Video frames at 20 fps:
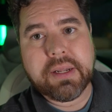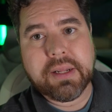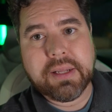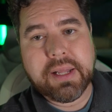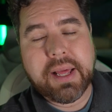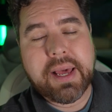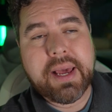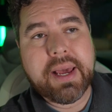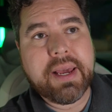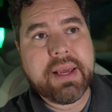
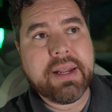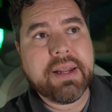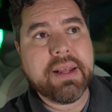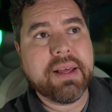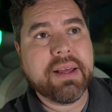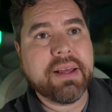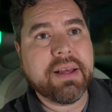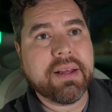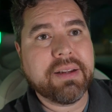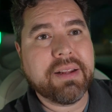delayed
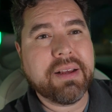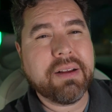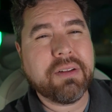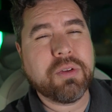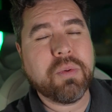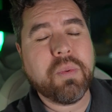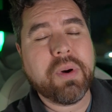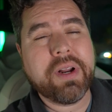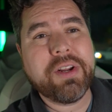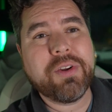until
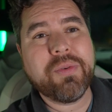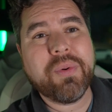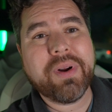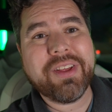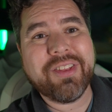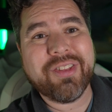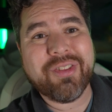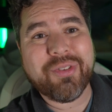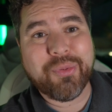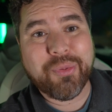
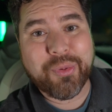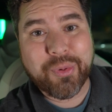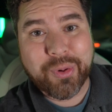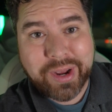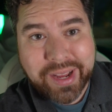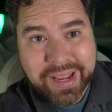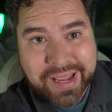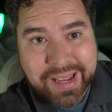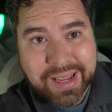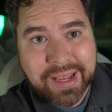
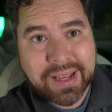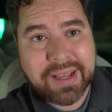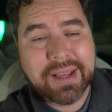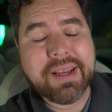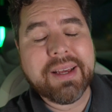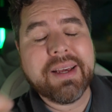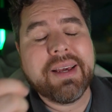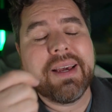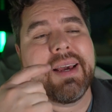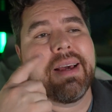2023,
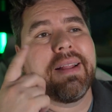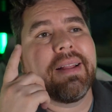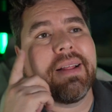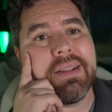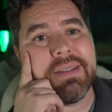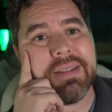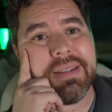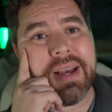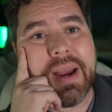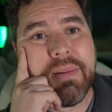and that
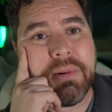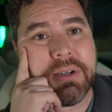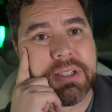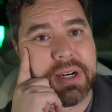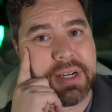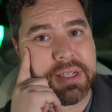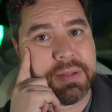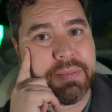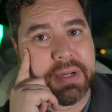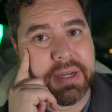the
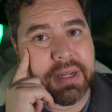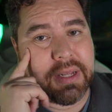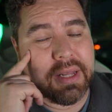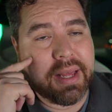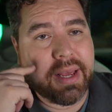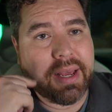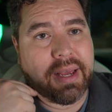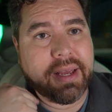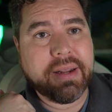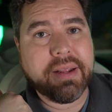Cybertruck's been
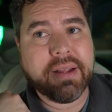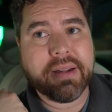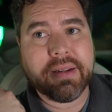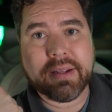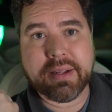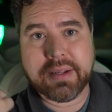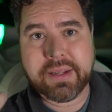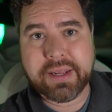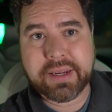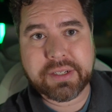delayed
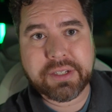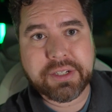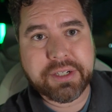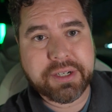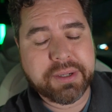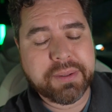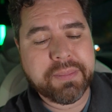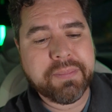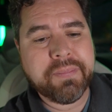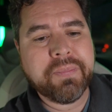until next
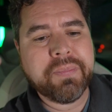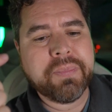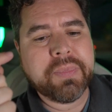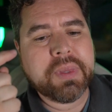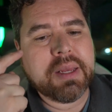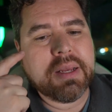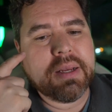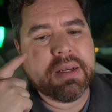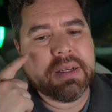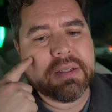year.
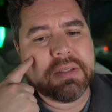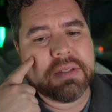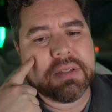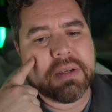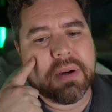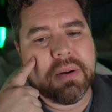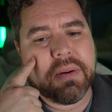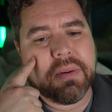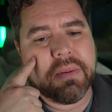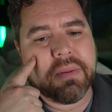
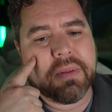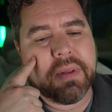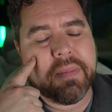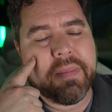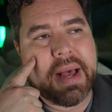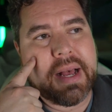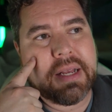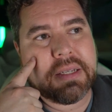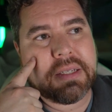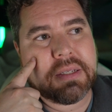So the
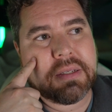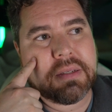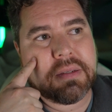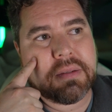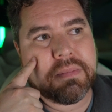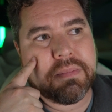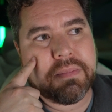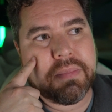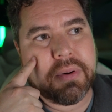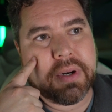
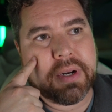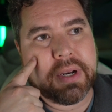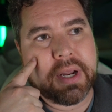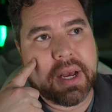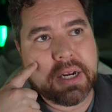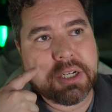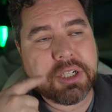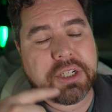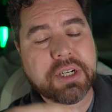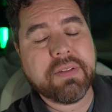mass
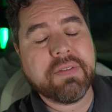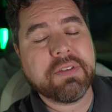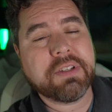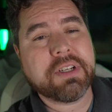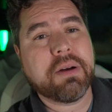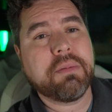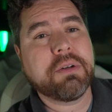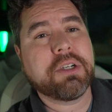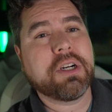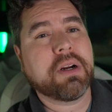production of the
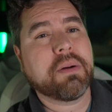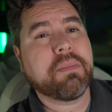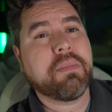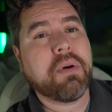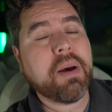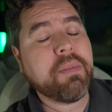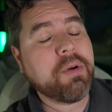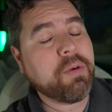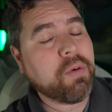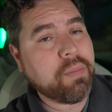Cybertruck
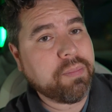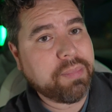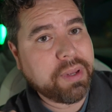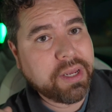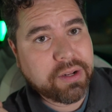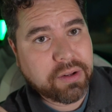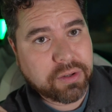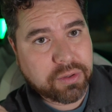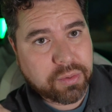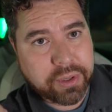probably won't be
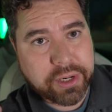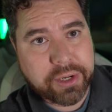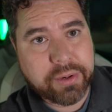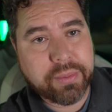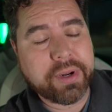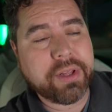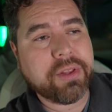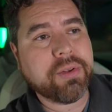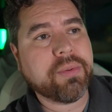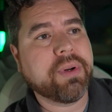till
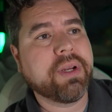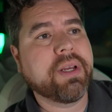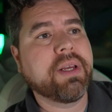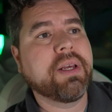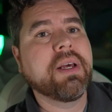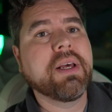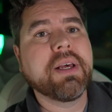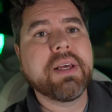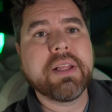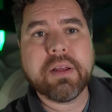2023.
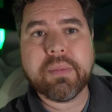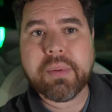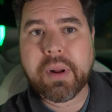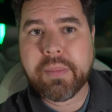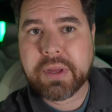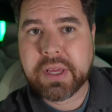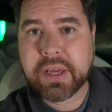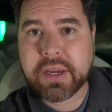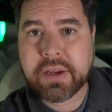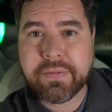They'll
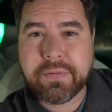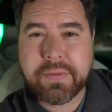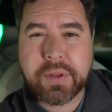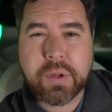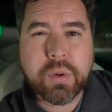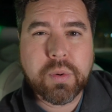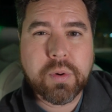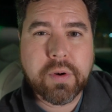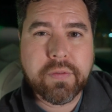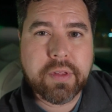probably kick a
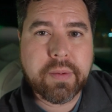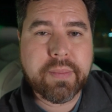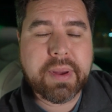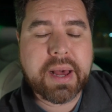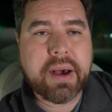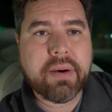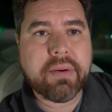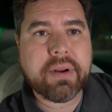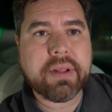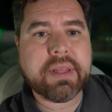few of them
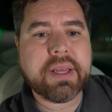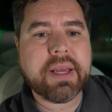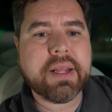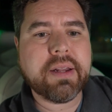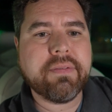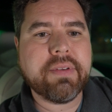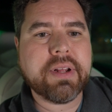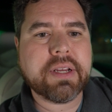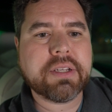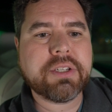out at the end
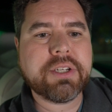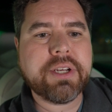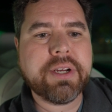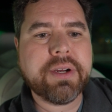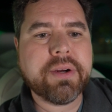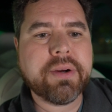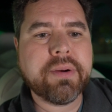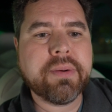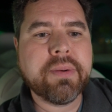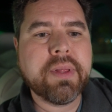of next
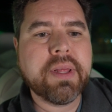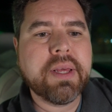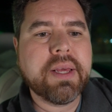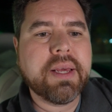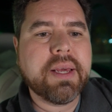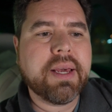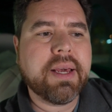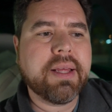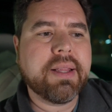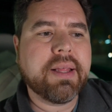year,
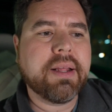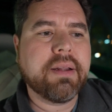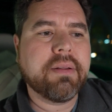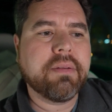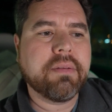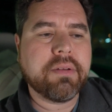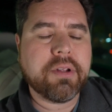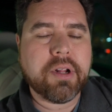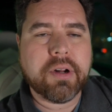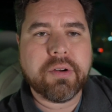and
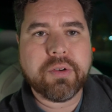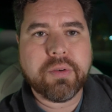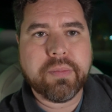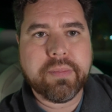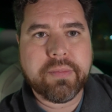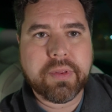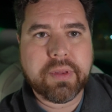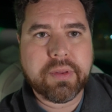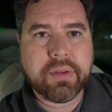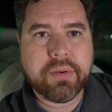then do
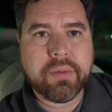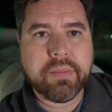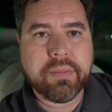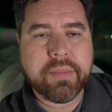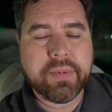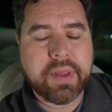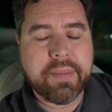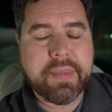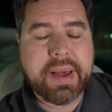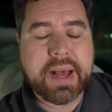them
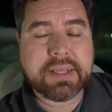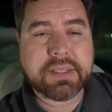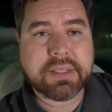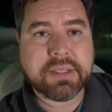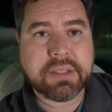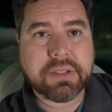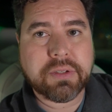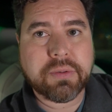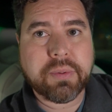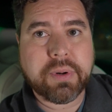in the
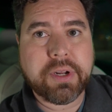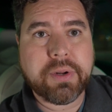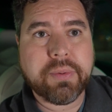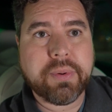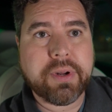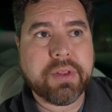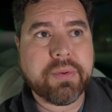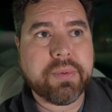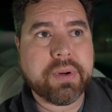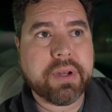masses in
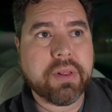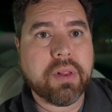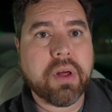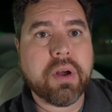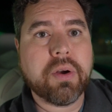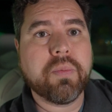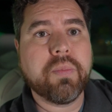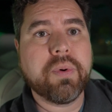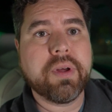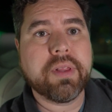2023,
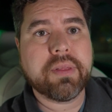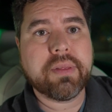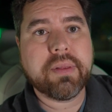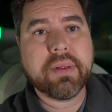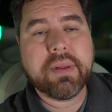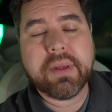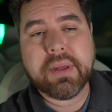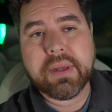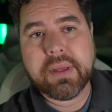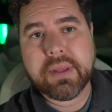along with
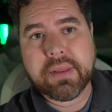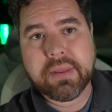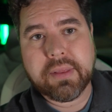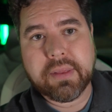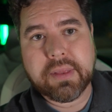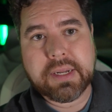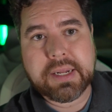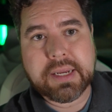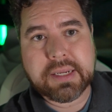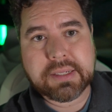
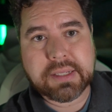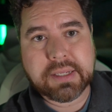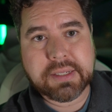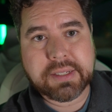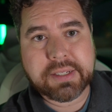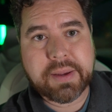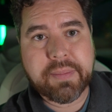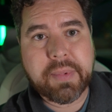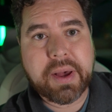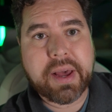the Tesla
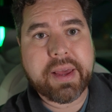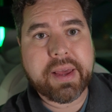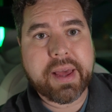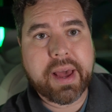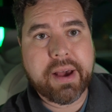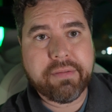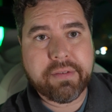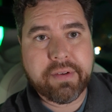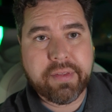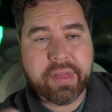Semi
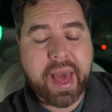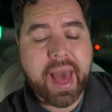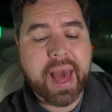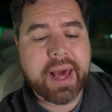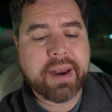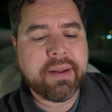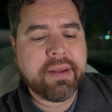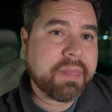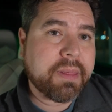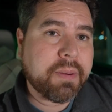after
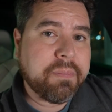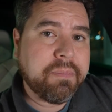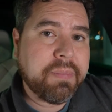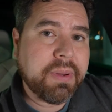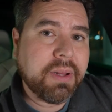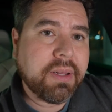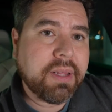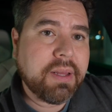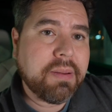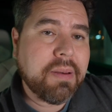that. they're
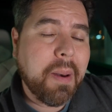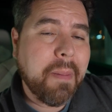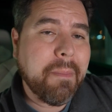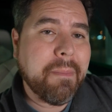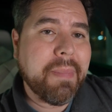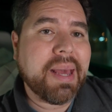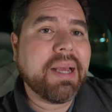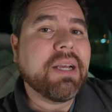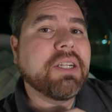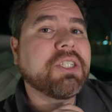building a
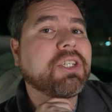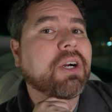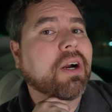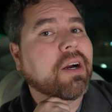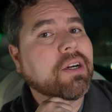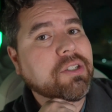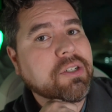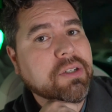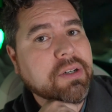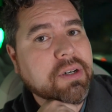mega
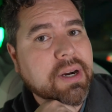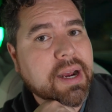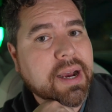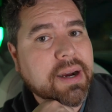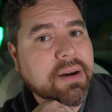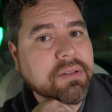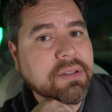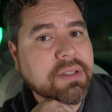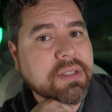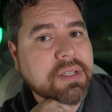charger
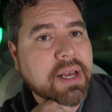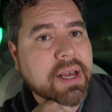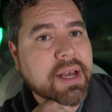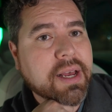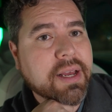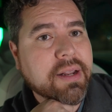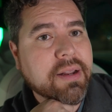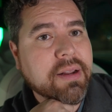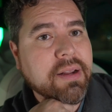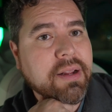
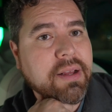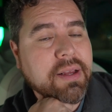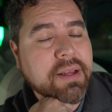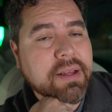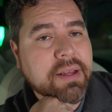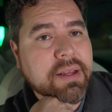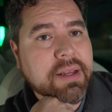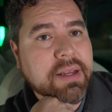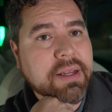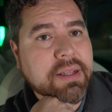outside
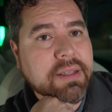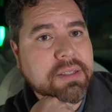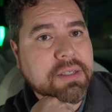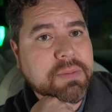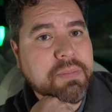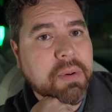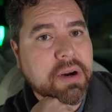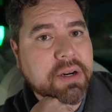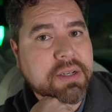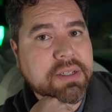at
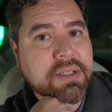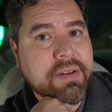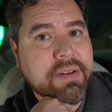Sparks,